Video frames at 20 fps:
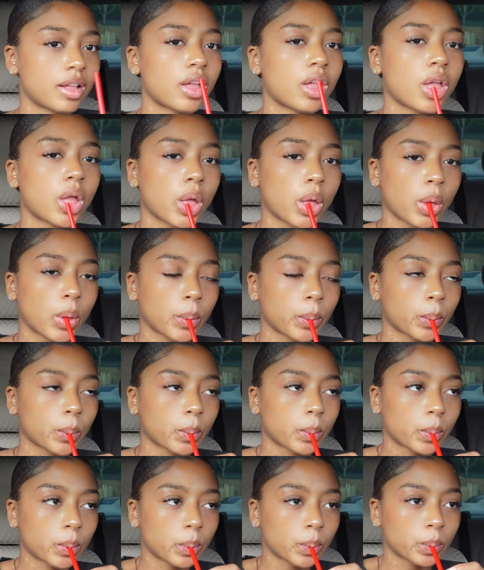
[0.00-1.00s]

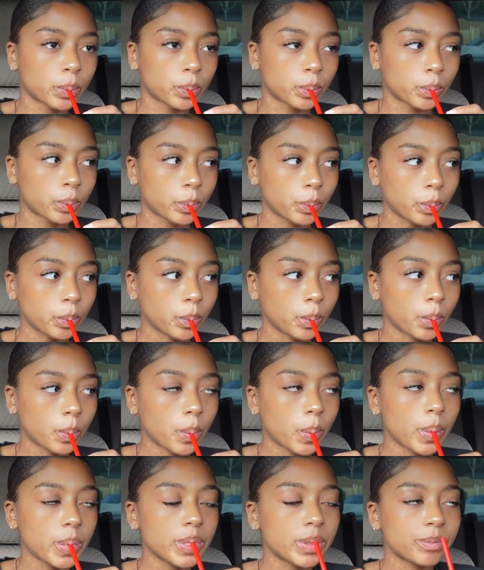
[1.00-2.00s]

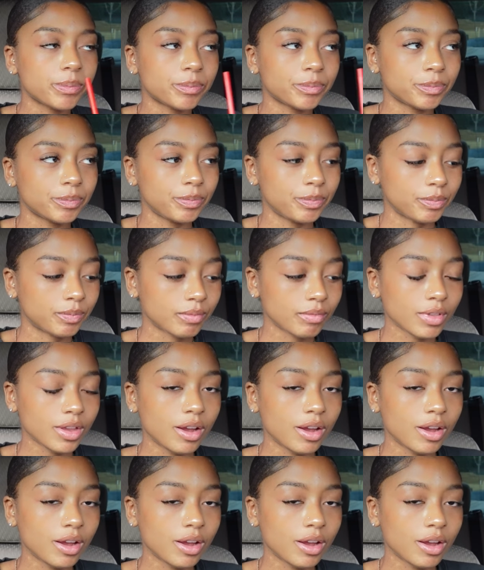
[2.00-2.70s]
[no speech]